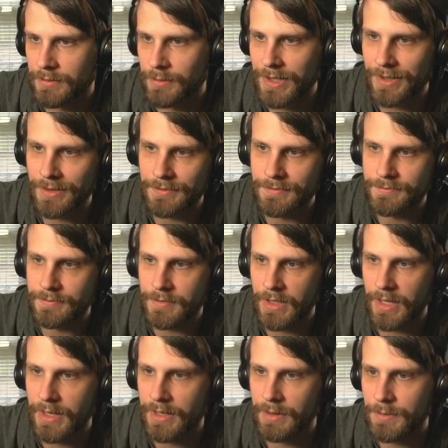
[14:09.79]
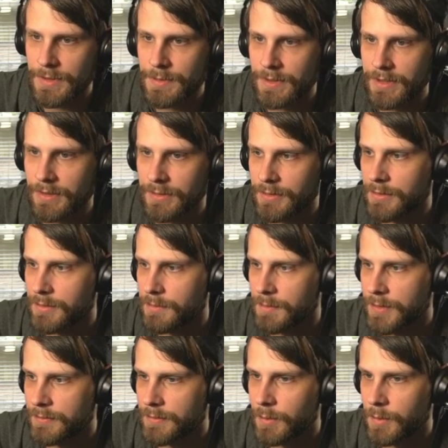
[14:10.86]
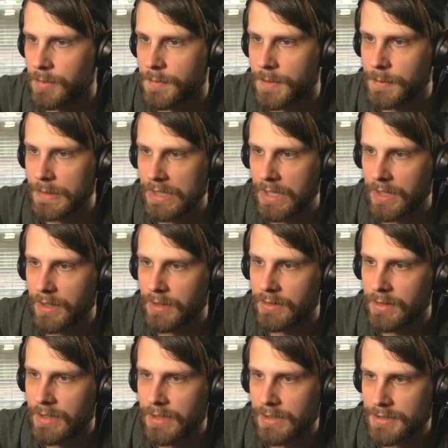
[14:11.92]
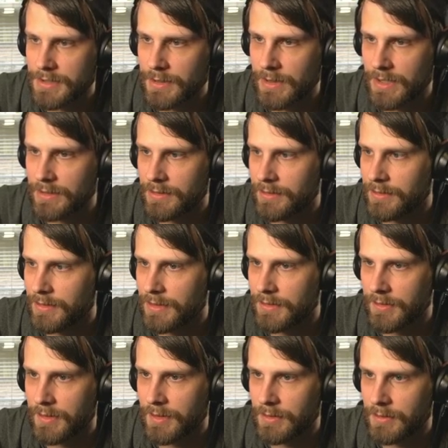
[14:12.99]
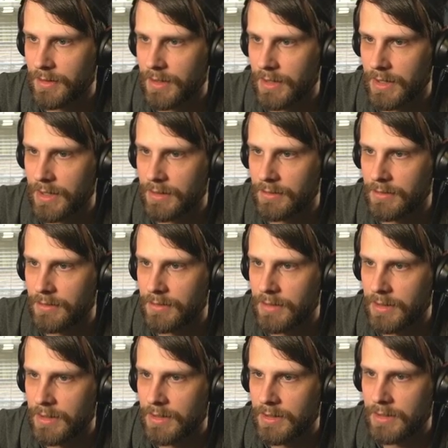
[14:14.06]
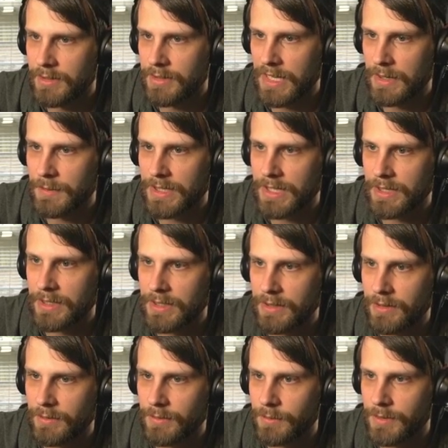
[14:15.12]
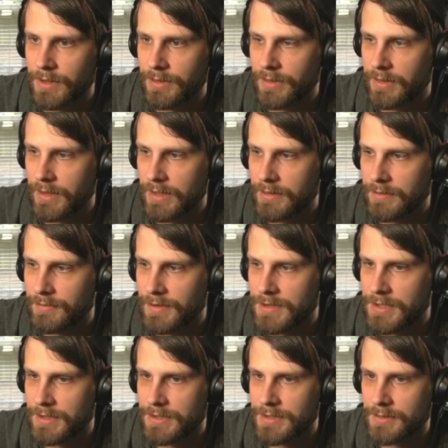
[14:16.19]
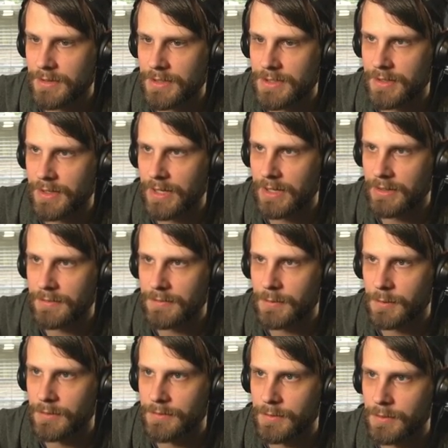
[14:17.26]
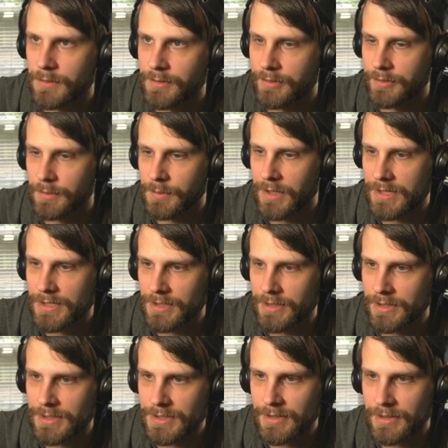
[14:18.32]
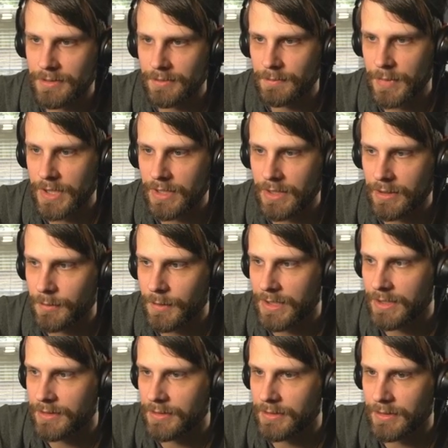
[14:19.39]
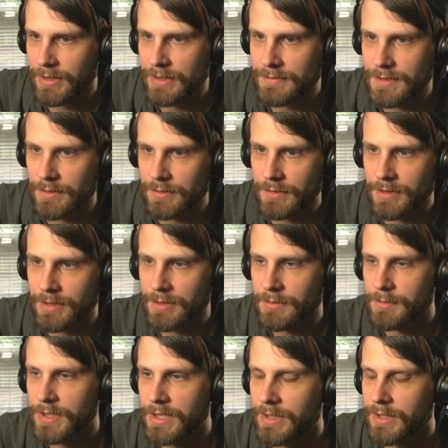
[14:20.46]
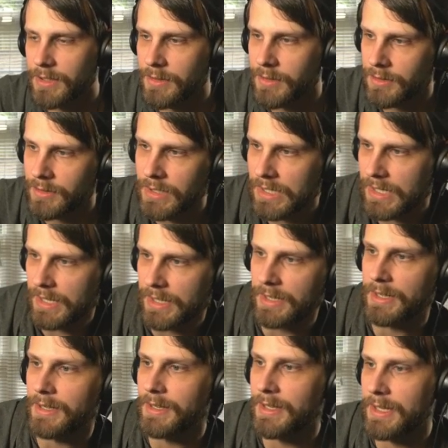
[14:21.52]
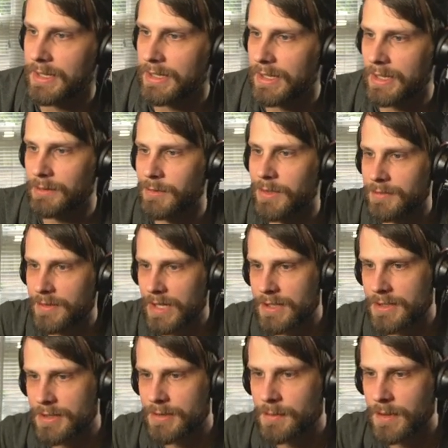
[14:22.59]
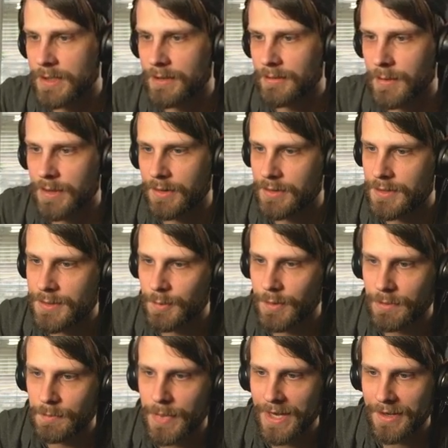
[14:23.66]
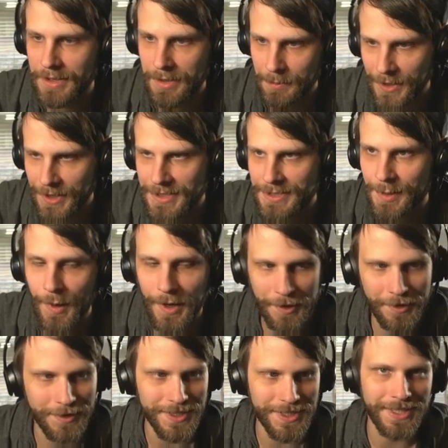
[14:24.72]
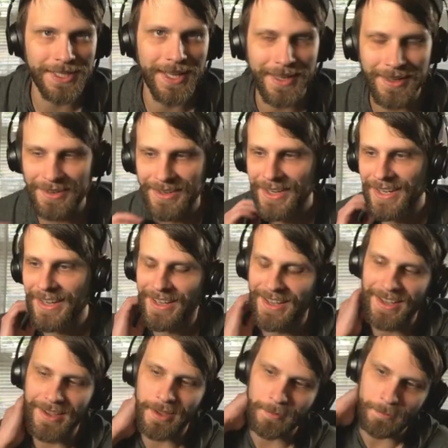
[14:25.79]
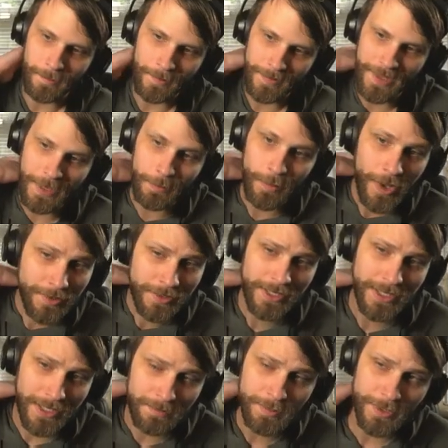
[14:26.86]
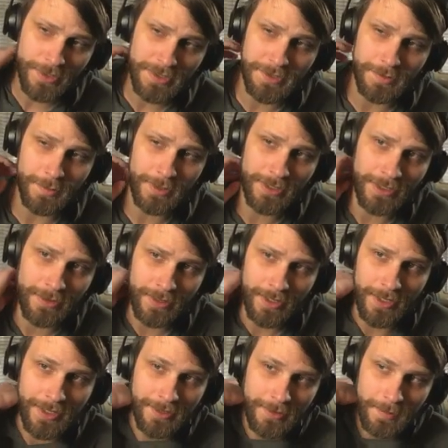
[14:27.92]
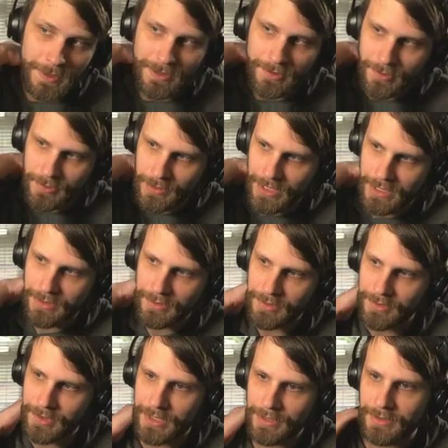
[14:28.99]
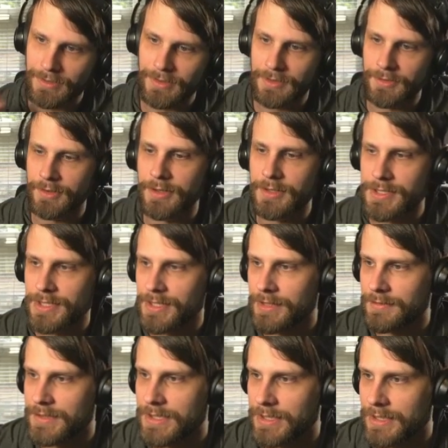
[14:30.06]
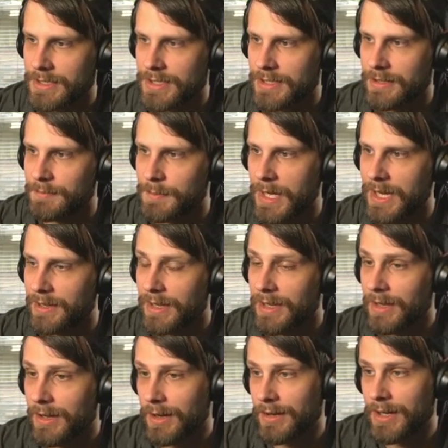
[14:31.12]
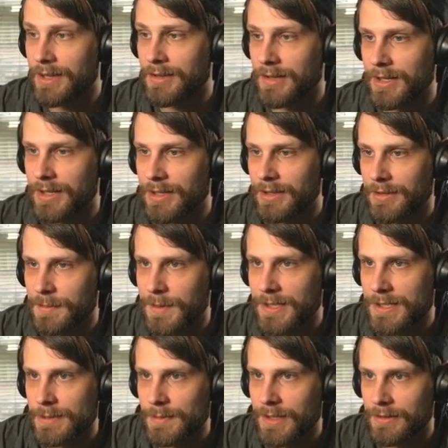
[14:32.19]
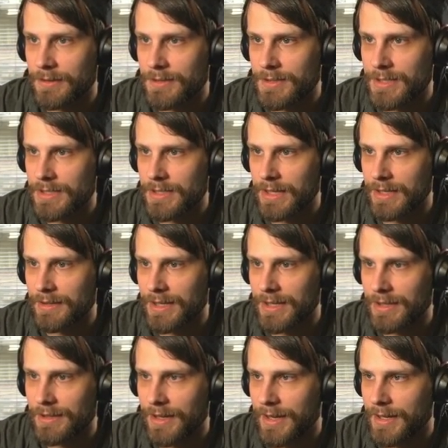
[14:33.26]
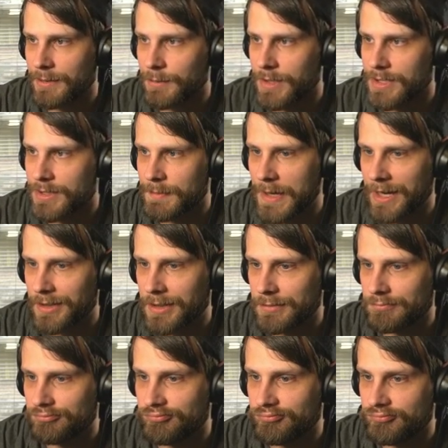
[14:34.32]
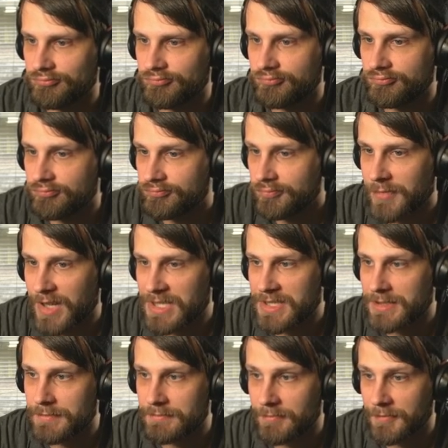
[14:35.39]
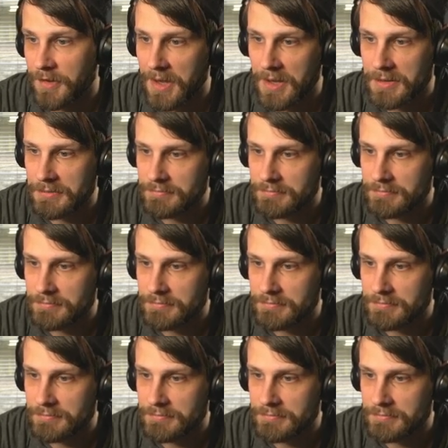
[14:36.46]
Well, yeah, I wish we could have crewed before, but we can't. Let's go ahead and do this though, and now we get in with a Vigilance creature and a 4/4, so we're actually going to start picking away at their life total a good bit here. And again, we've got 2 Planeswalkers with backup Planeswalkers in hand. That Wandering Emperor is really clutch because you can just kind of discard stuff to get stuff back. Okay, they're going to kill the Planeswalkers, and they get an Eye Witch back. That's fine.